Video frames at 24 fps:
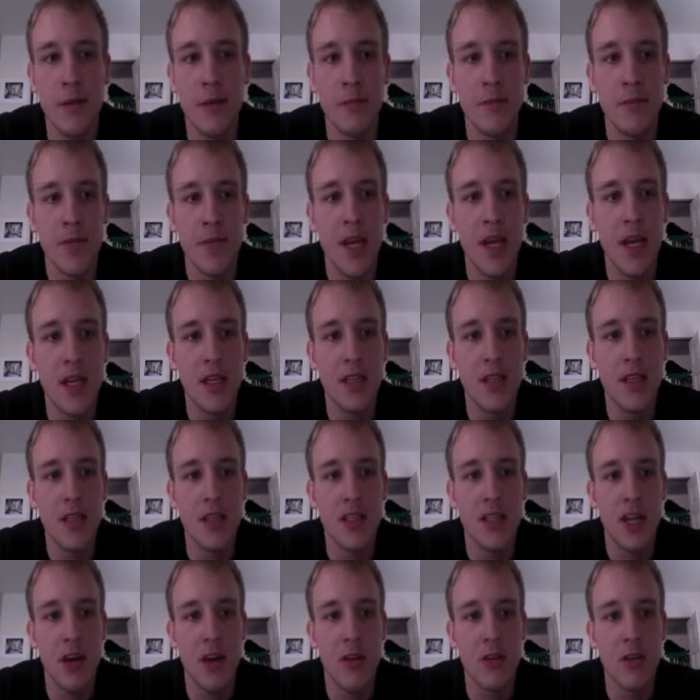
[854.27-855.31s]
getting to the
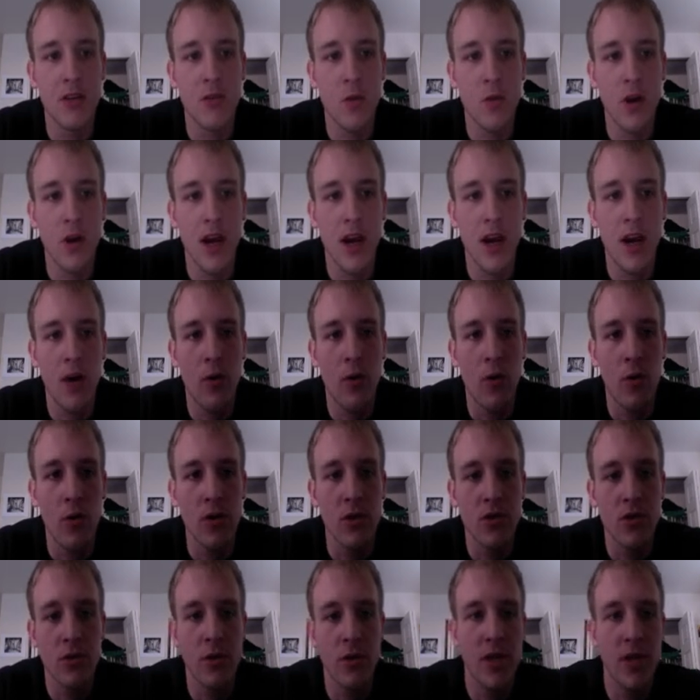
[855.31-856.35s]
challenge workout or
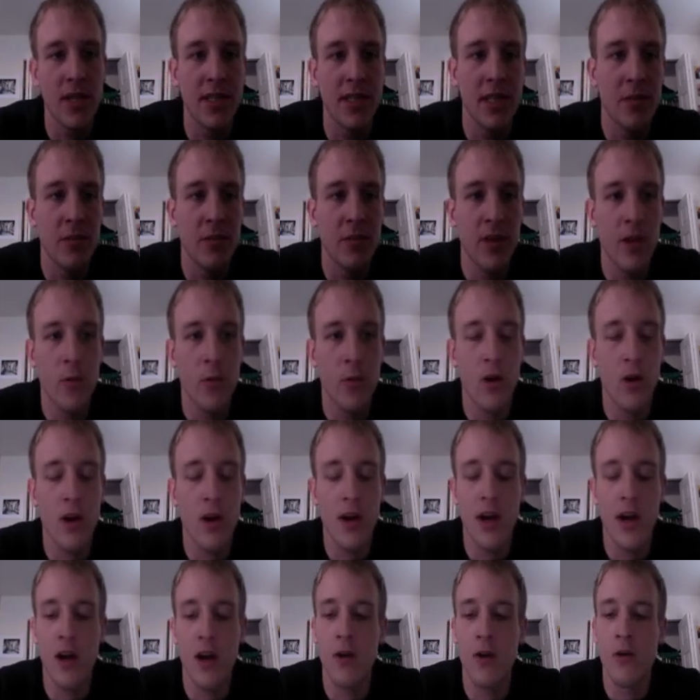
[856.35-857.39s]
doing a deplete
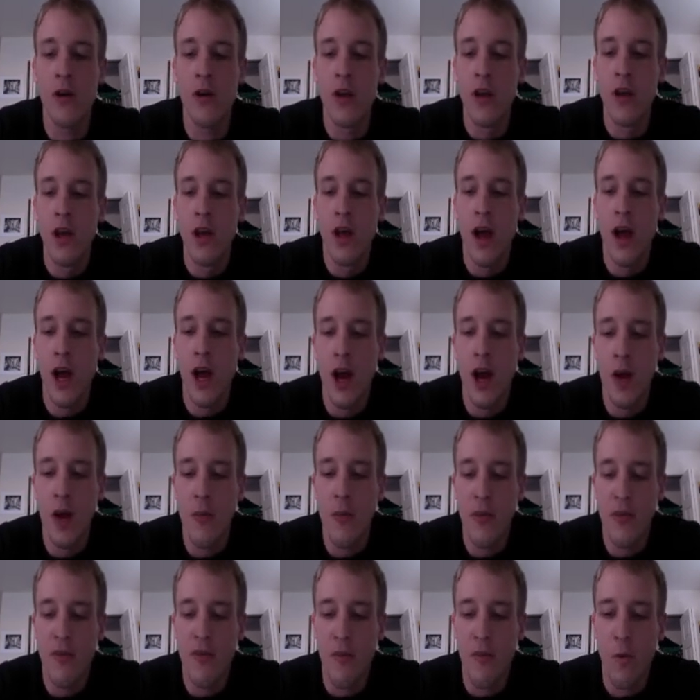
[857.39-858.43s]
workout
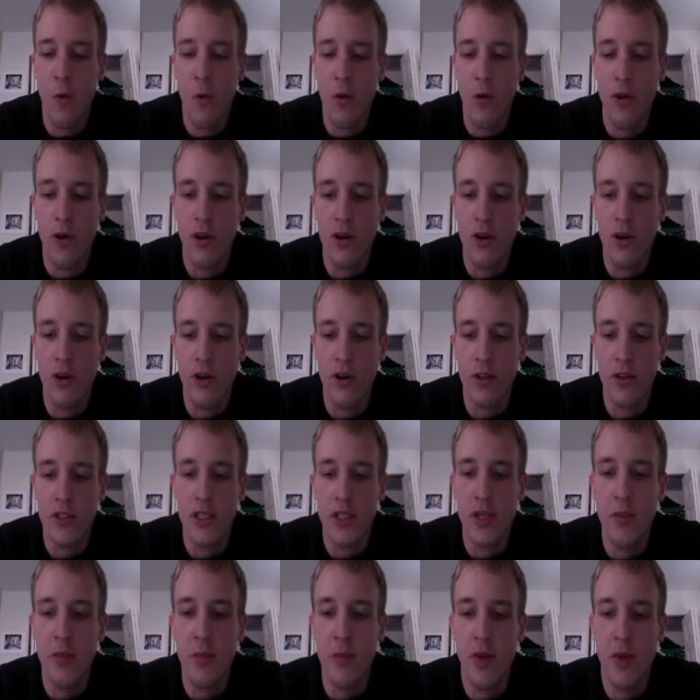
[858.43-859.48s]
before your
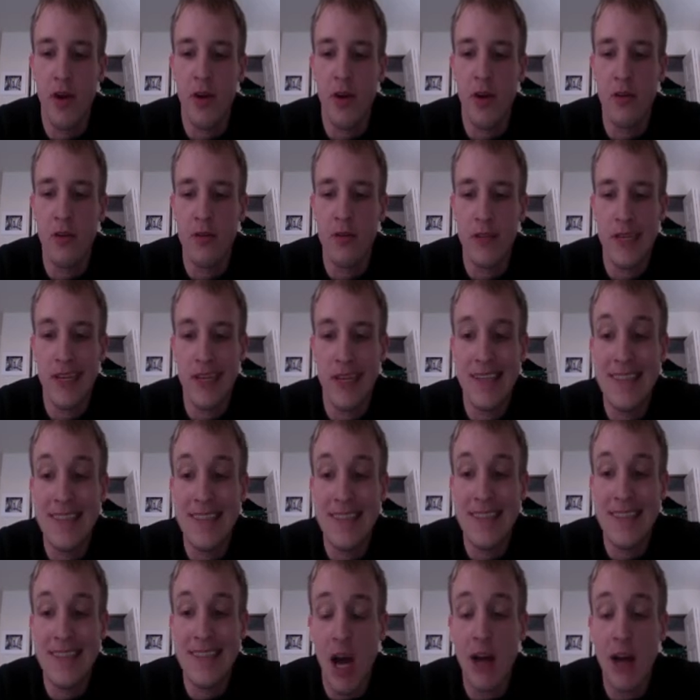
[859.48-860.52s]
cheat meal
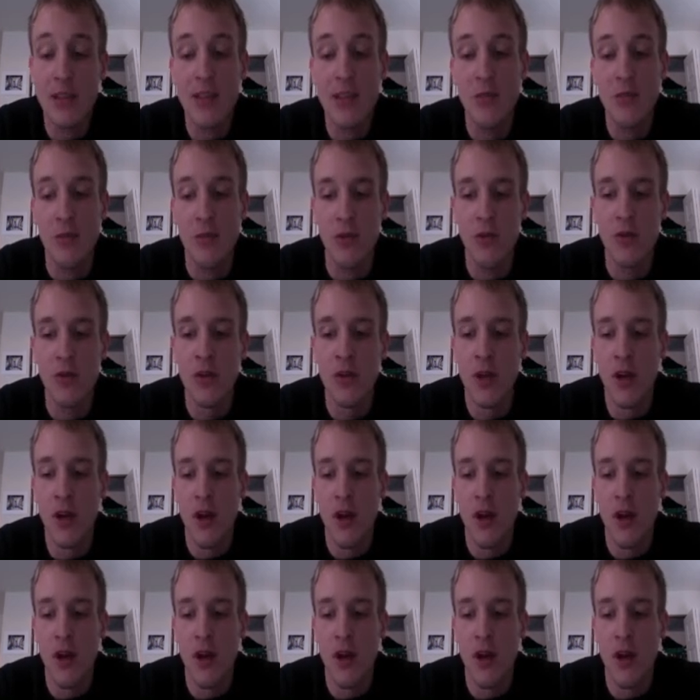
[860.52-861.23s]
isn't possible,